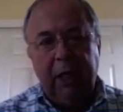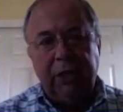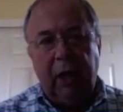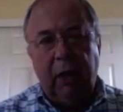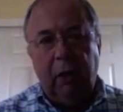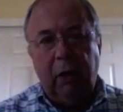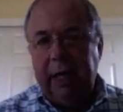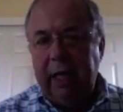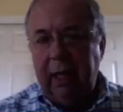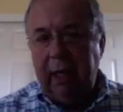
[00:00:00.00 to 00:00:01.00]

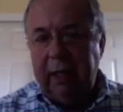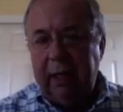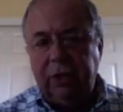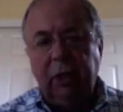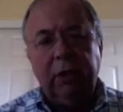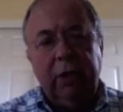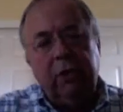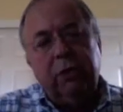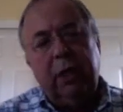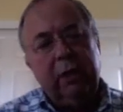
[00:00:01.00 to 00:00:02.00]
So these are
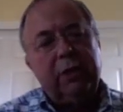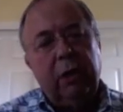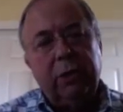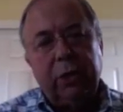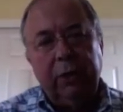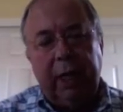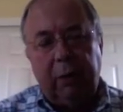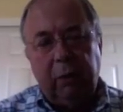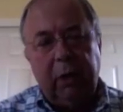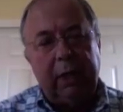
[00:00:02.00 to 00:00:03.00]
using the social
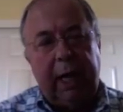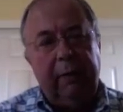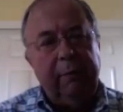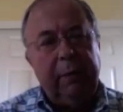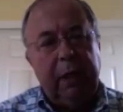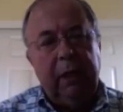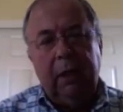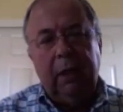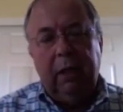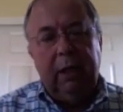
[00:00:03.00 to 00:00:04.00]
network. Now,
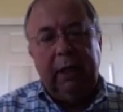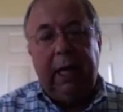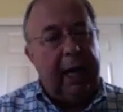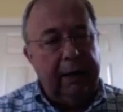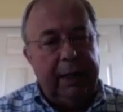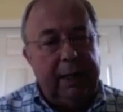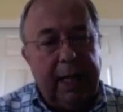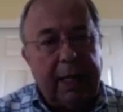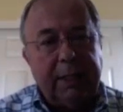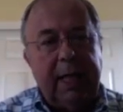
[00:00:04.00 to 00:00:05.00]
yeah, it
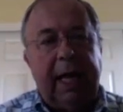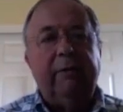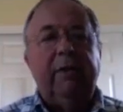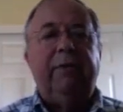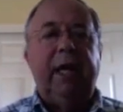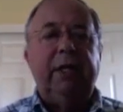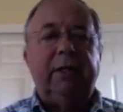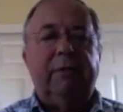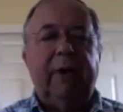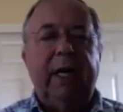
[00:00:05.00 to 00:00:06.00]
doesn't have the
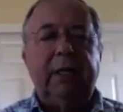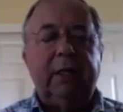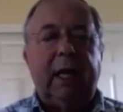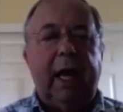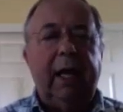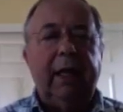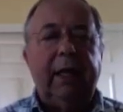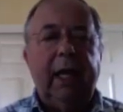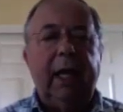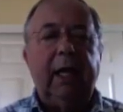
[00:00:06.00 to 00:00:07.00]
face-to-face -face kind of
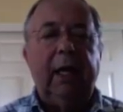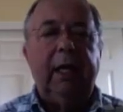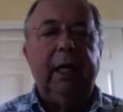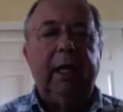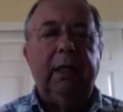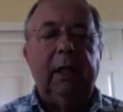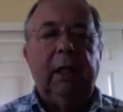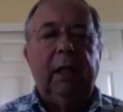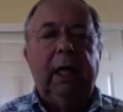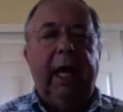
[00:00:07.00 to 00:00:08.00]
thing. It,
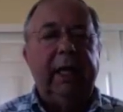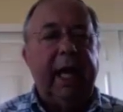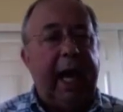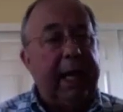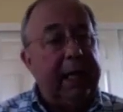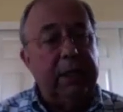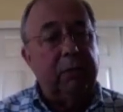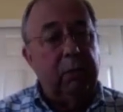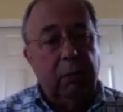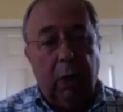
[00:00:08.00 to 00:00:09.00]
and that
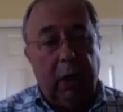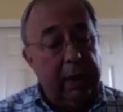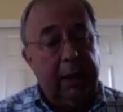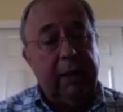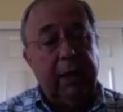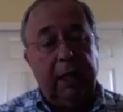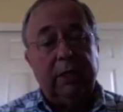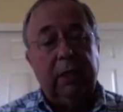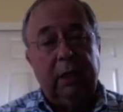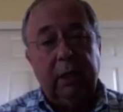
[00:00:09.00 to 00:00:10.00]
is one of the
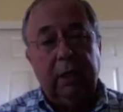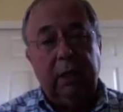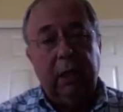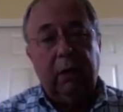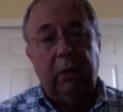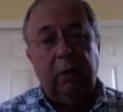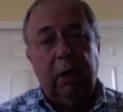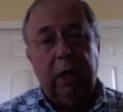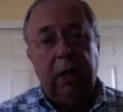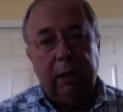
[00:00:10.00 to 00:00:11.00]
things that, you know,
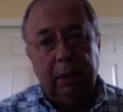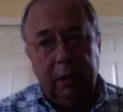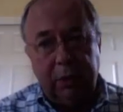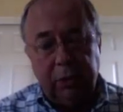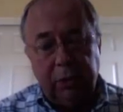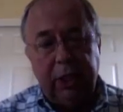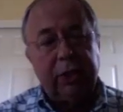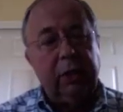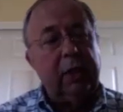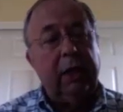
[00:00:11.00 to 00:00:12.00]
uh, the
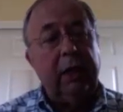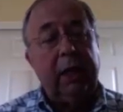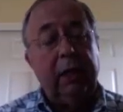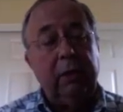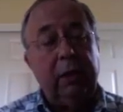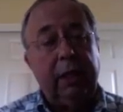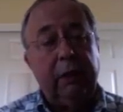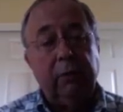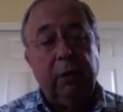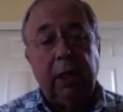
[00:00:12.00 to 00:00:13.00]
traditional area can,
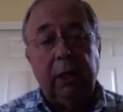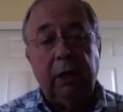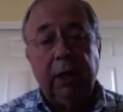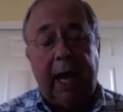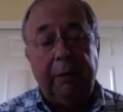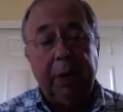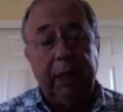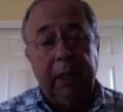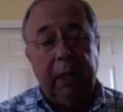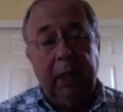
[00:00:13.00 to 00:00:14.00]
can really look at. But